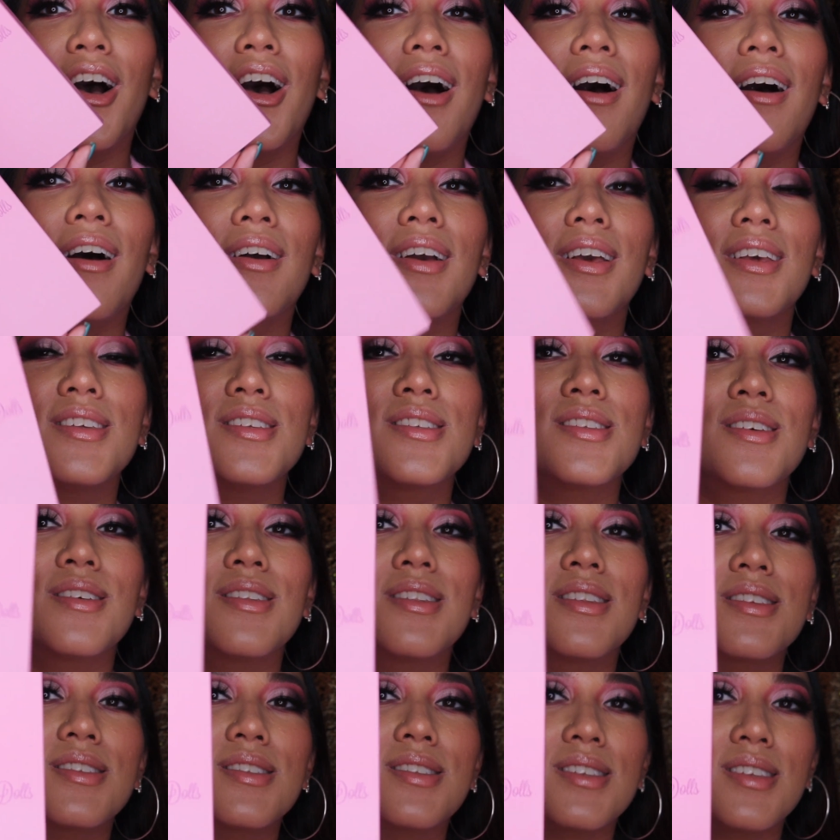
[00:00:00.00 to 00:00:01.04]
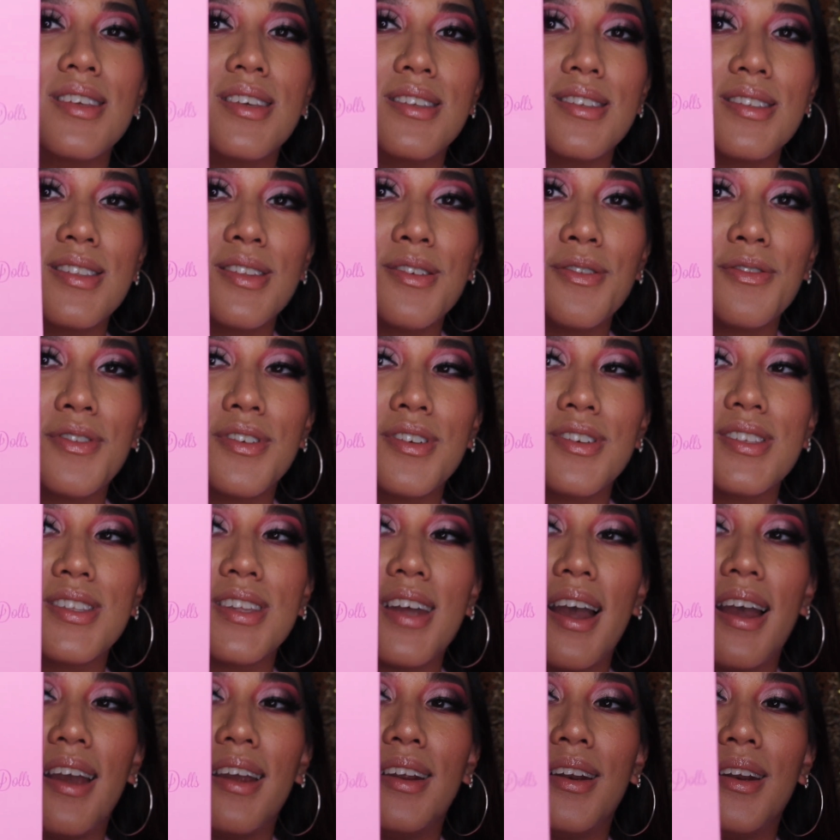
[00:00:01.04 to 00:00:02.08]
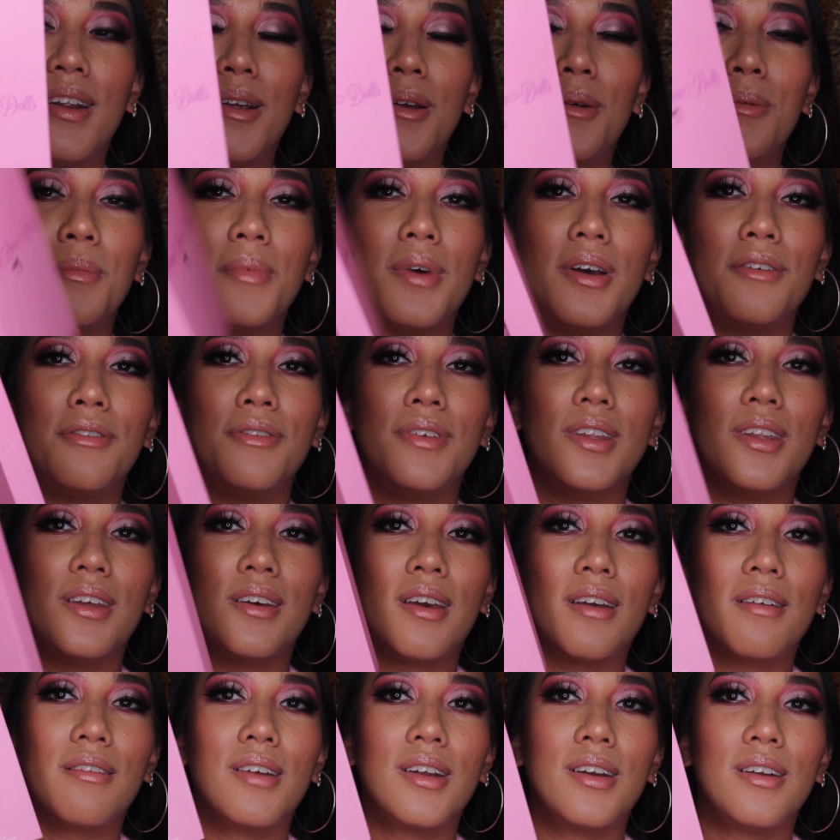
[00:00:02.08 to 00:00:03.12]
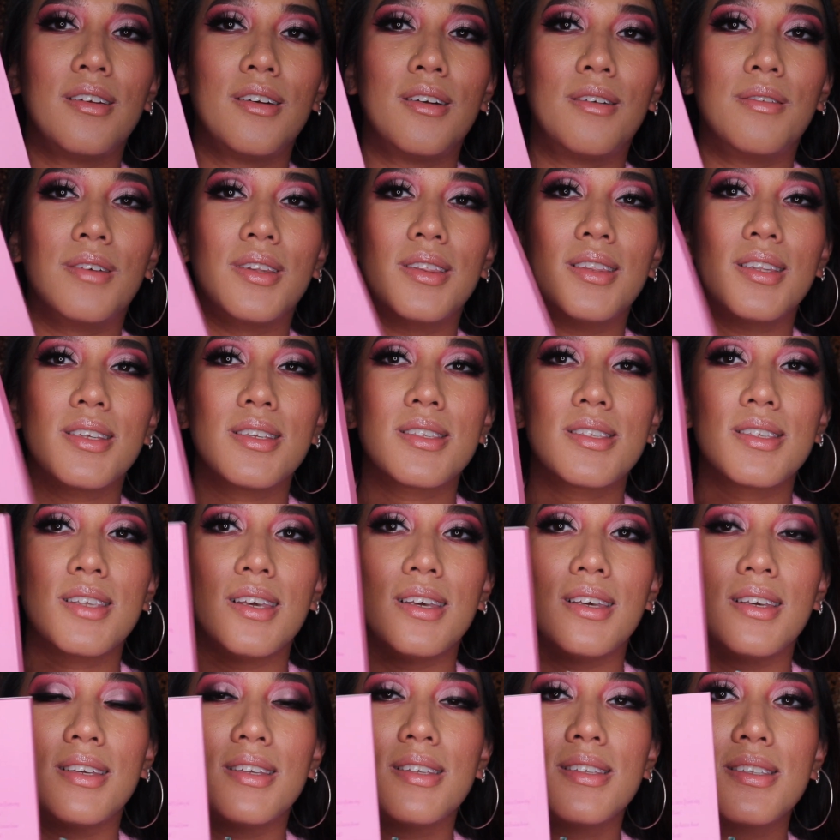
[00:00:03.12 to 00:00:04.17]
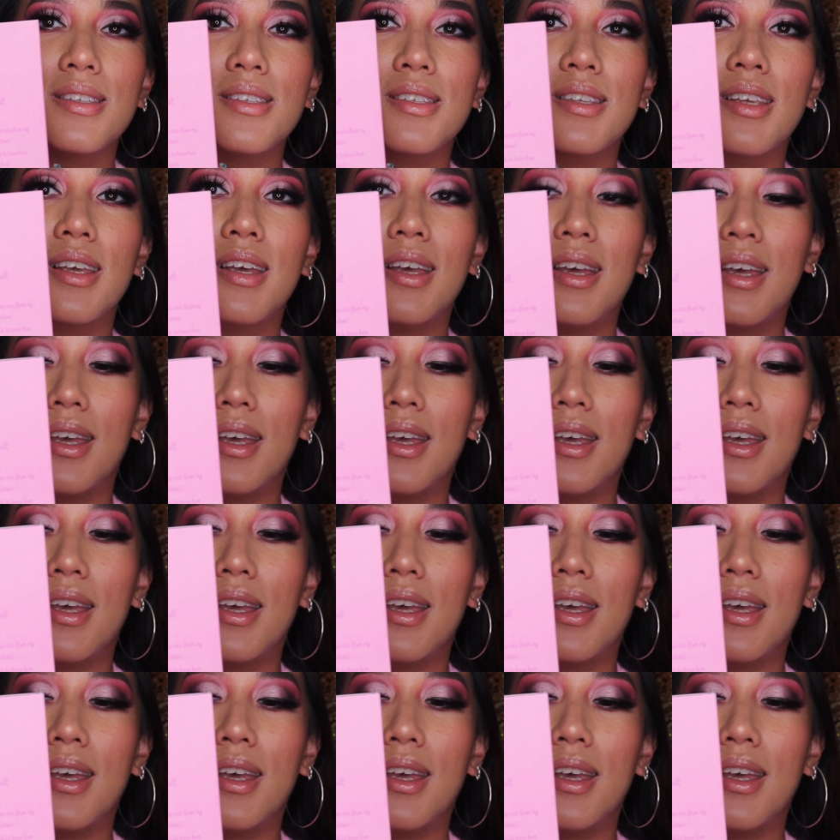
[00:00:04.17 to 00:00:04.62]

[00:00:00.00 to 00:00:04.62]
Okay, so this is the first item. I feel like I already know what this is.